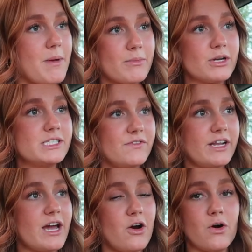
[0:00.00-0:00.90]
memories
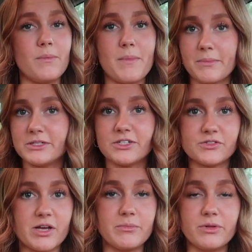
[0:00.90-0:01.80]
video, memories
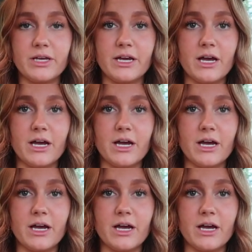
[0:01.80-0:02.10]
assembly.